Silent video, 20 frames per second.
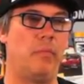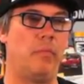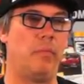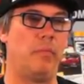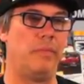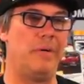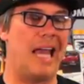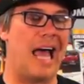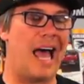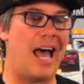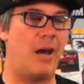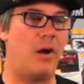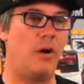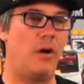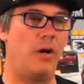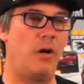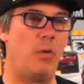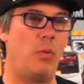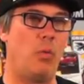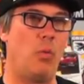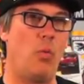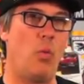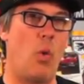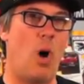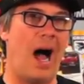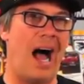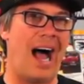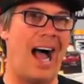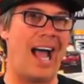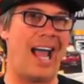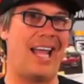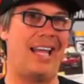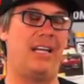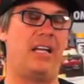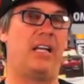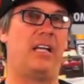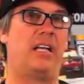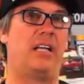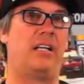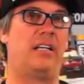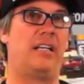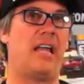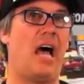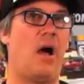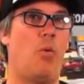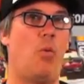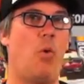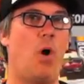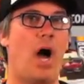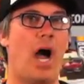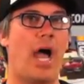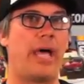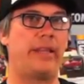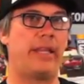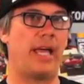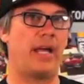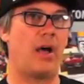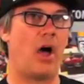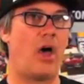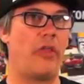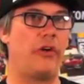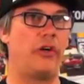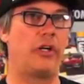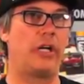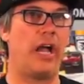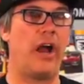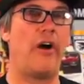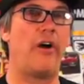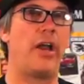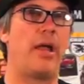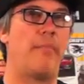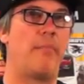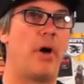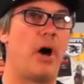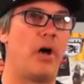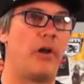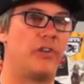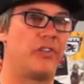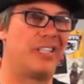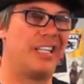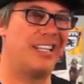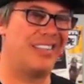not wide like other Gaerne models.